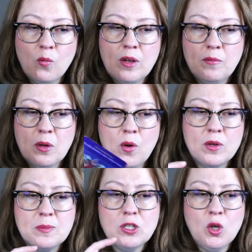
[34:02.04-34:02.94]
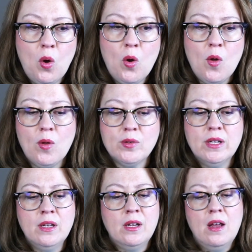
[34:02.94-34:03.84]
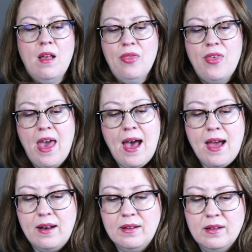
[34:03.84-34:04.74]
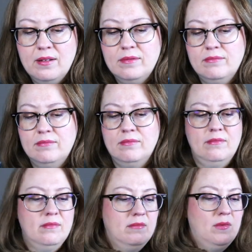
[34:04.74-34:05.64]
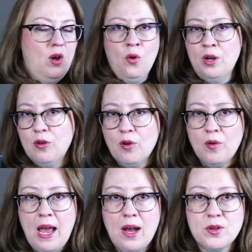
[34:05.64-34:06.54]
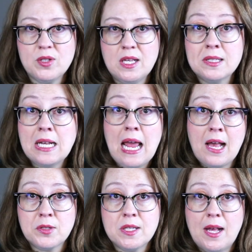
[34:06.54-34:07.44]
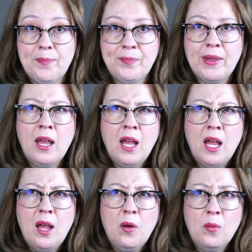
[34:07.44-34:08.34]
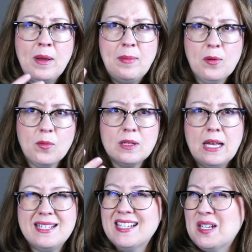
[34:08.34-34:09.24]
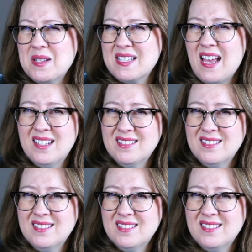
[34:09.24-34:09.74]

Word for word: we've been, always been told that owning your own house is an asset. Well, maybe we're realizing, no, it's not.